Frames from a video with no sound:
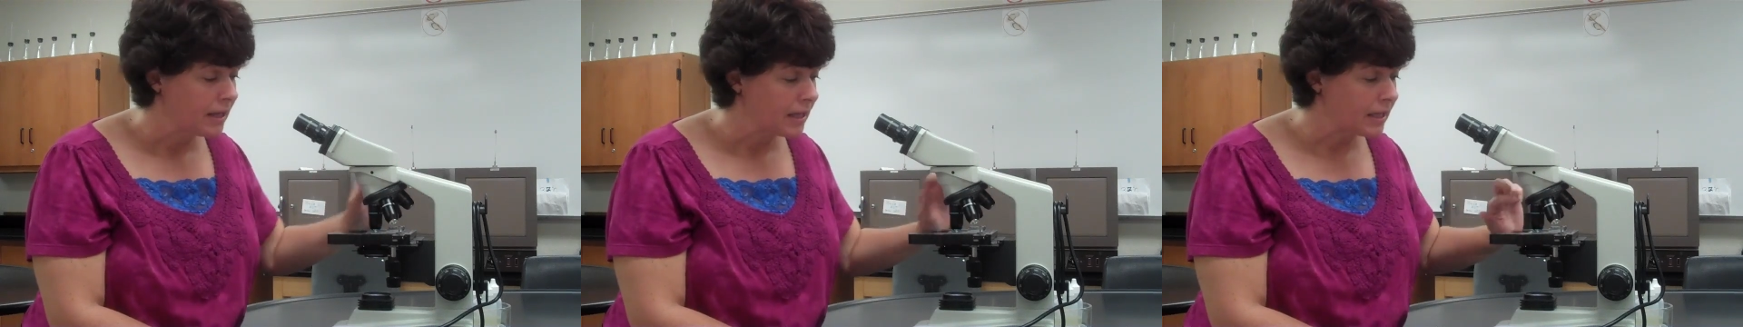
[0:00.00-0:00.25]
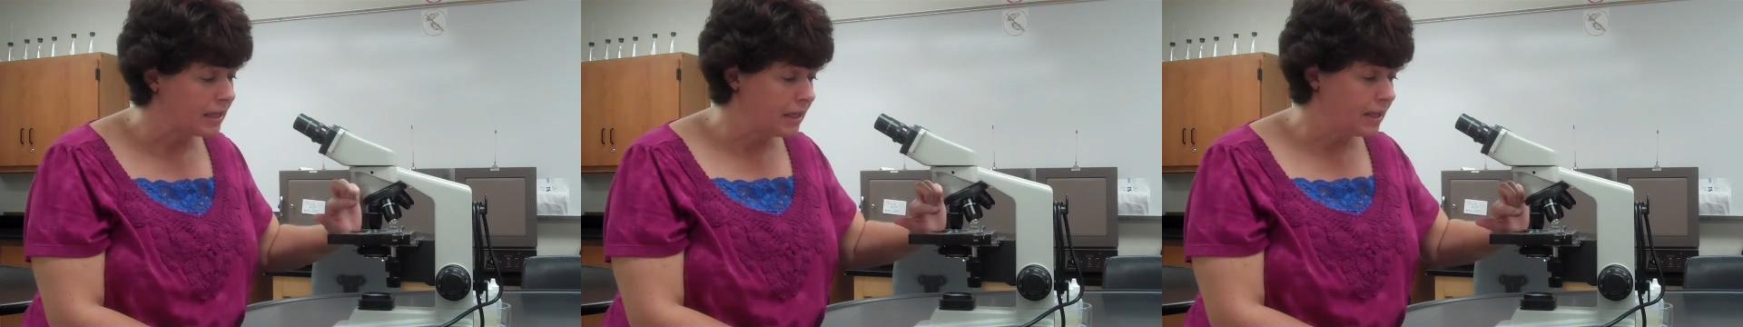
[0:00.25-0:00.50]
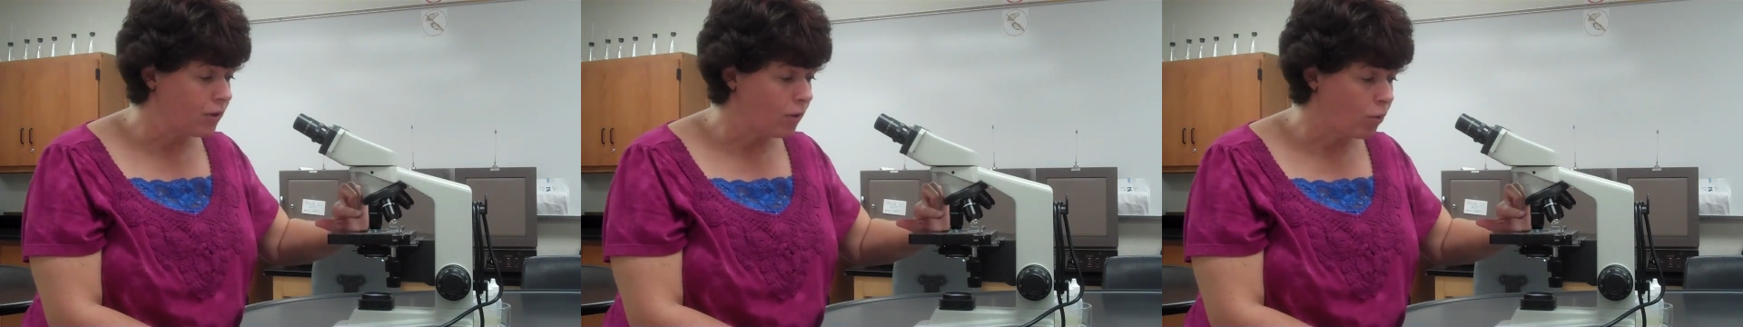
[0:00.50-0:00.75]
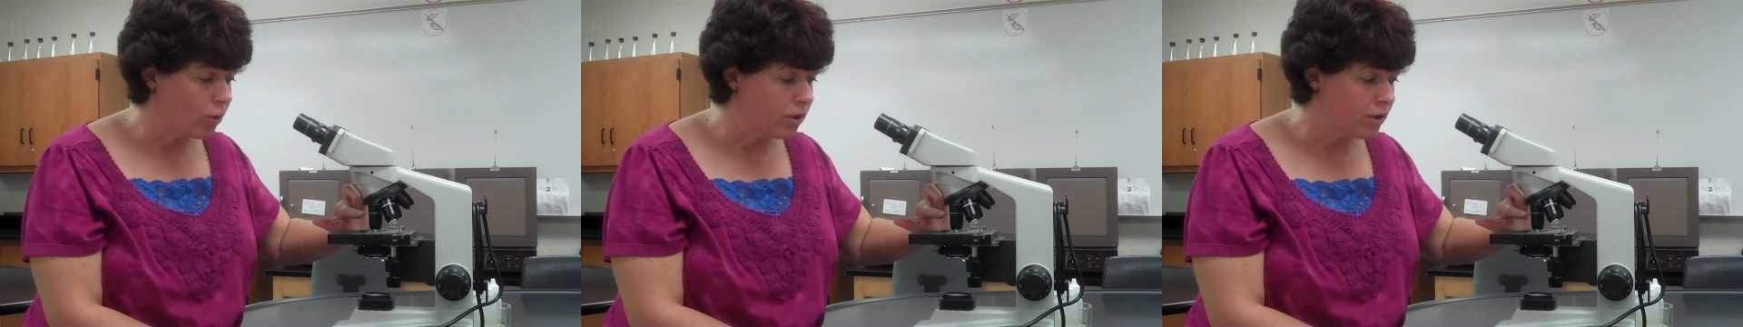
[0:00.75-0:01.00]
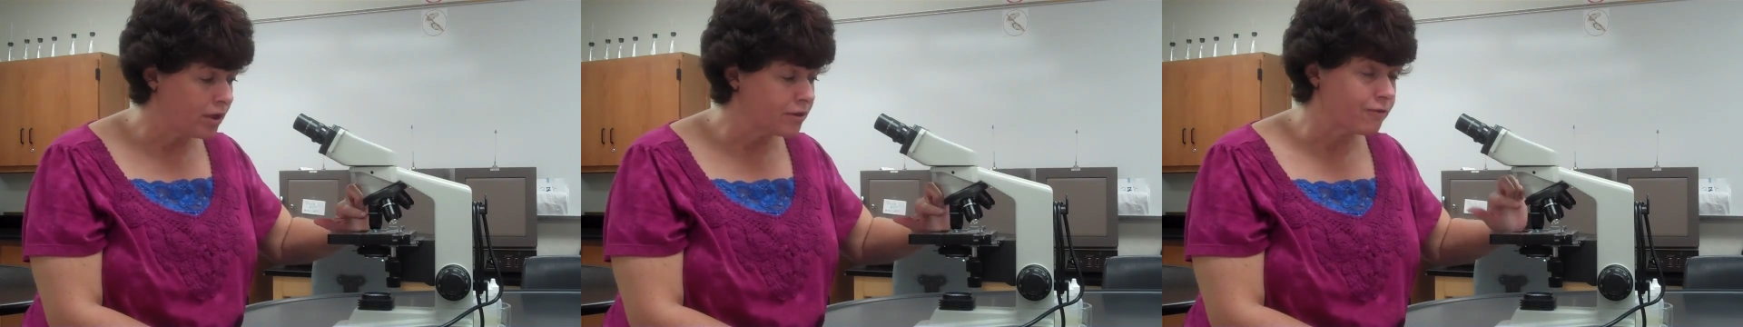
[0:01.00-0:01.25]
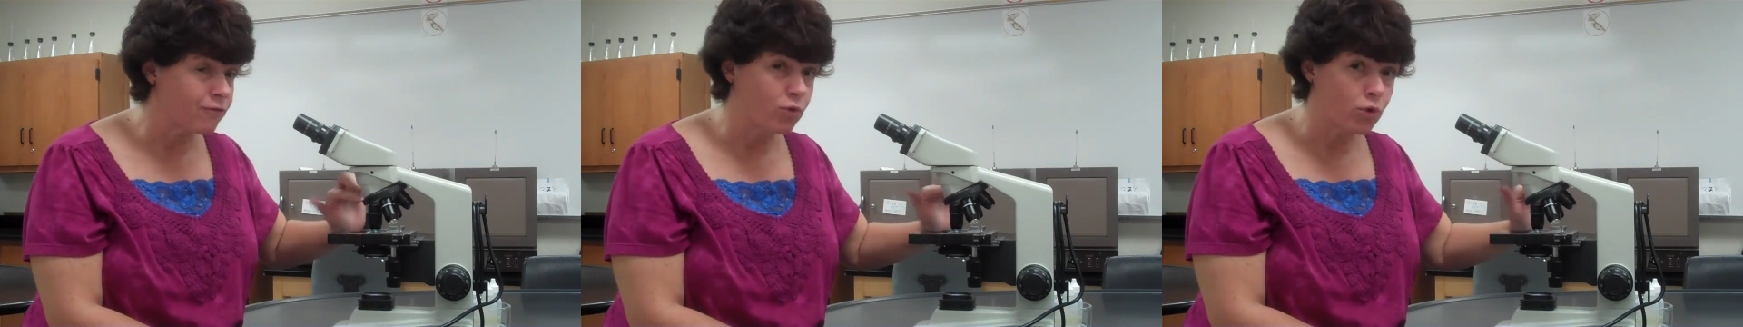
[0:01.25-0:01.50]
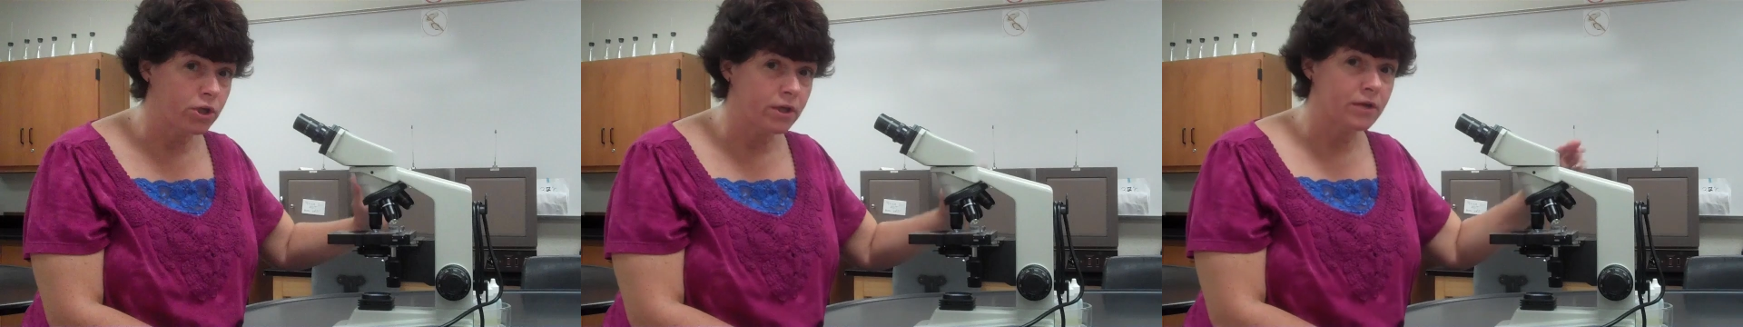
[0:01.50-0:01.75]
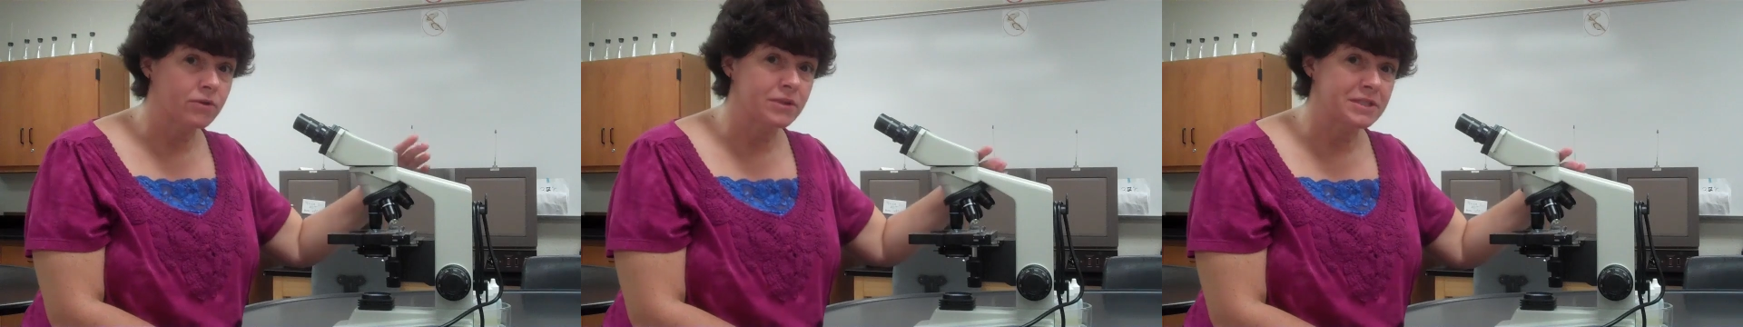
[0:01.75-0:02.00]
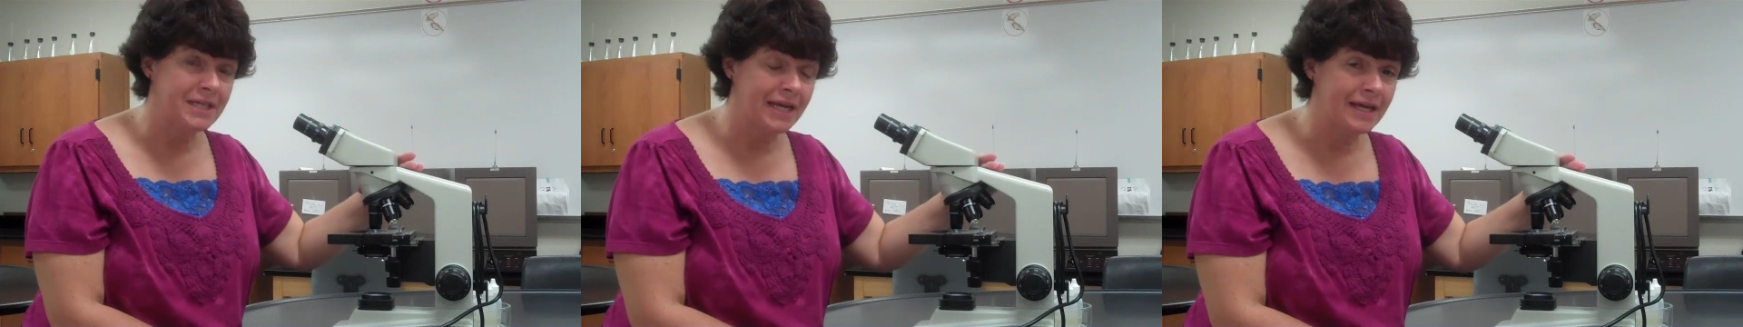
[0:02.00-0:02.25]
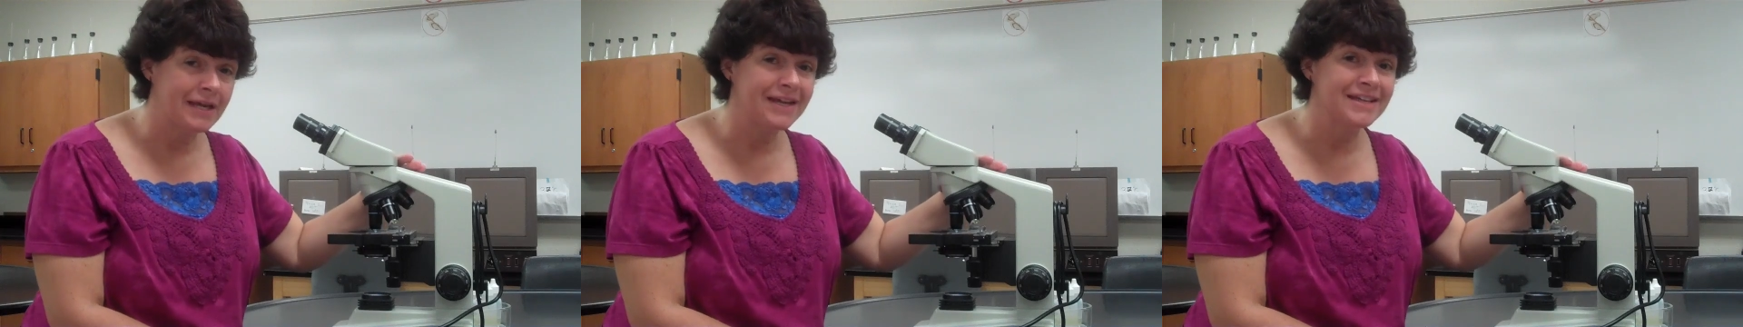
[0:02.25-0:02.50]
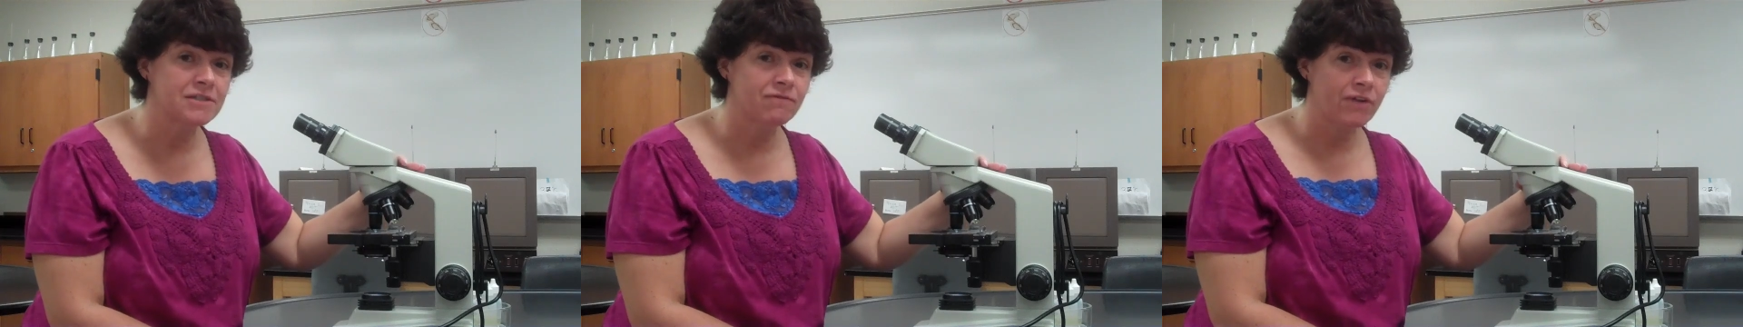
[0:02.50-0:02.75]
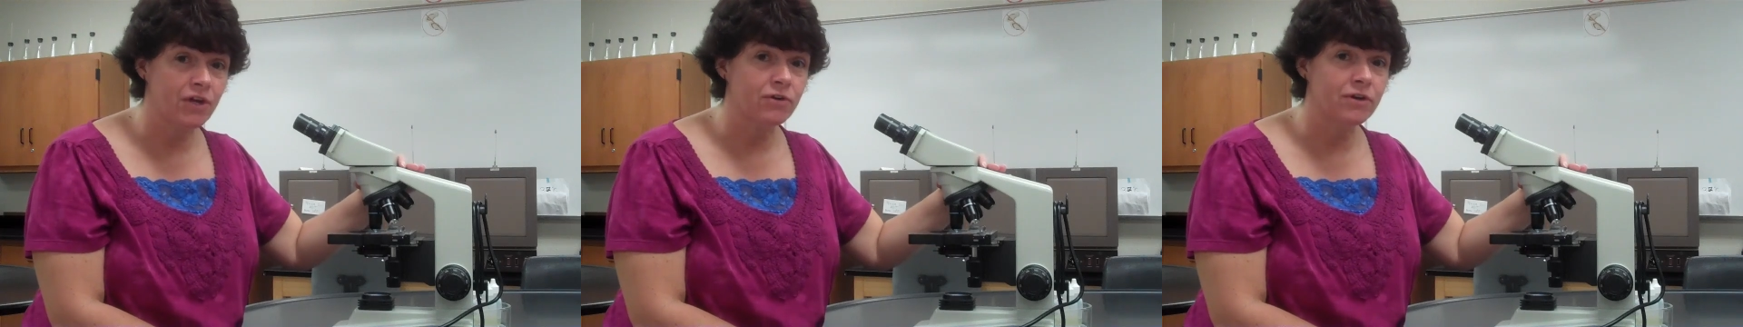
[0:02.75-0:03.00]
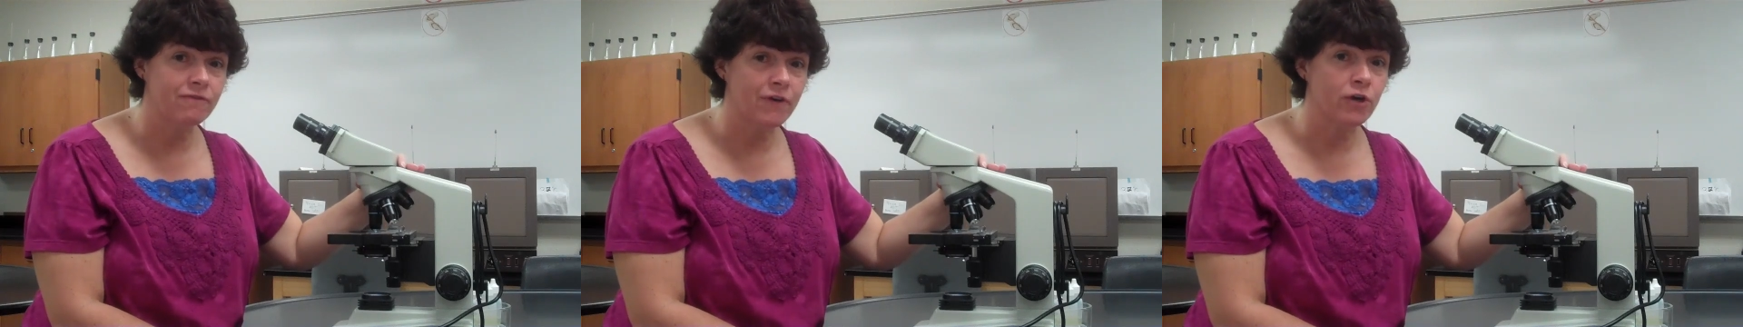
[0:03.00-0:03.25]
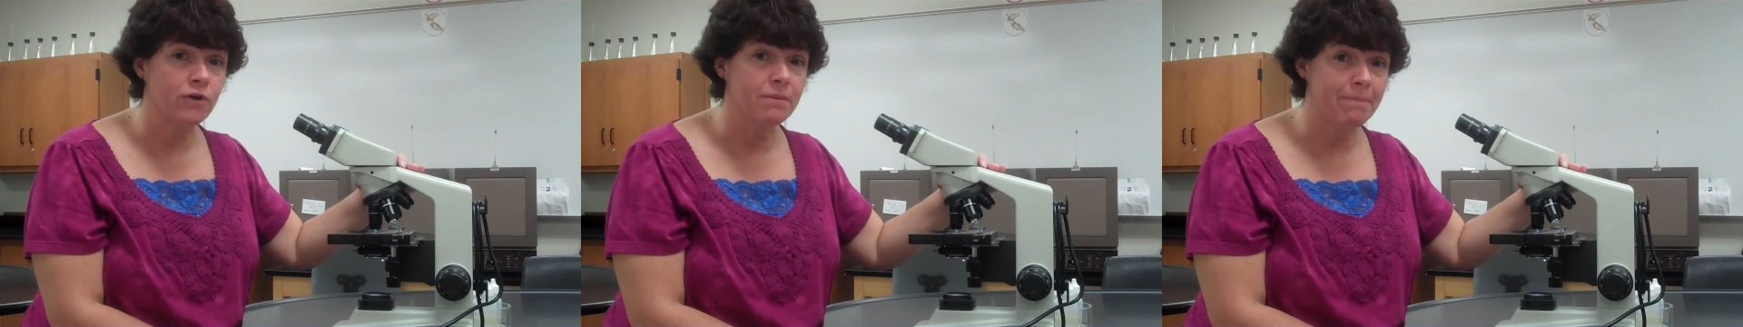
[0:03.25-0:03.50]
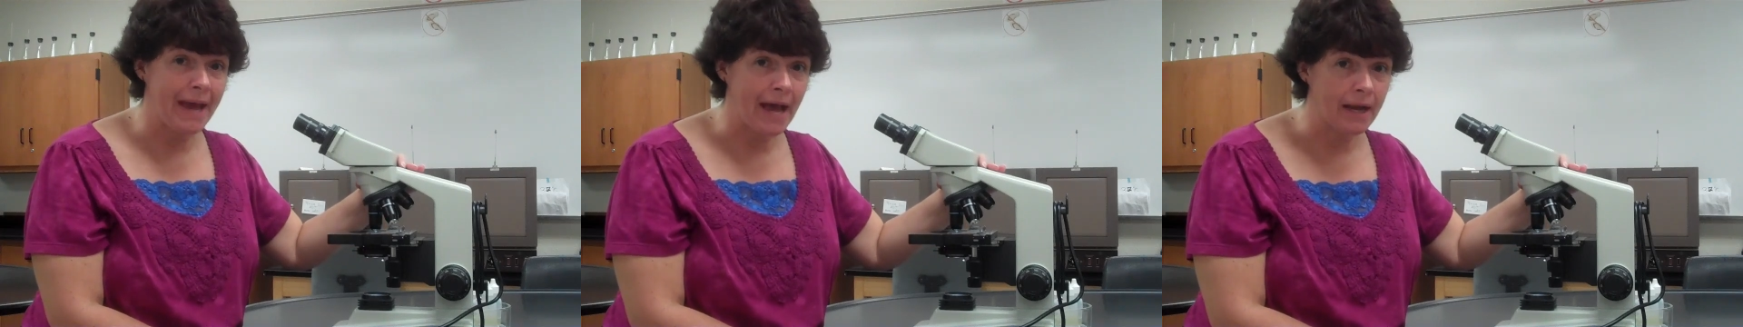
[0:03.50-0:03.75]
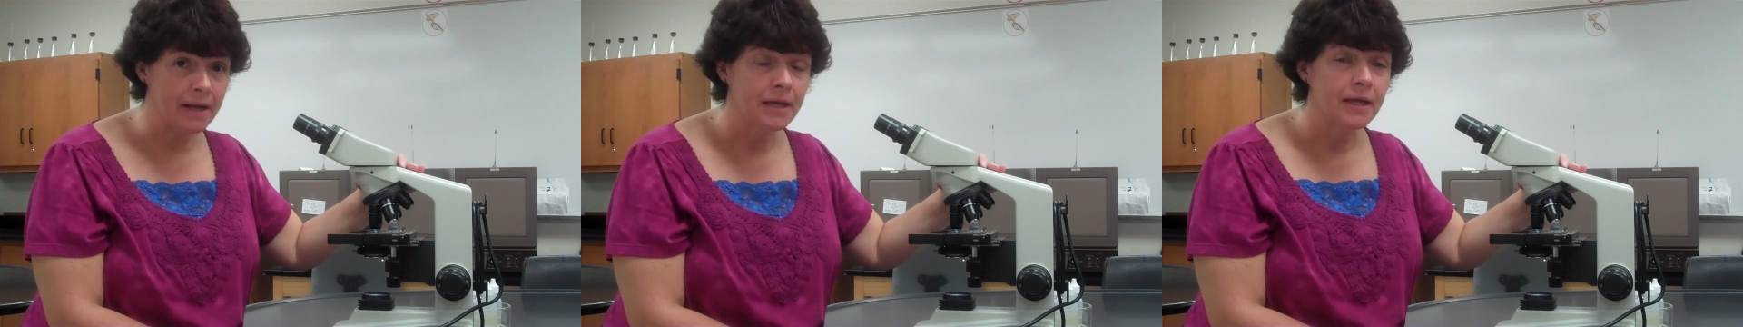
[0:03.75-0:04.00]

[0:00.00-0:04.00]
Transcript: Getting oil on the 40 or the 10 is very, very bad.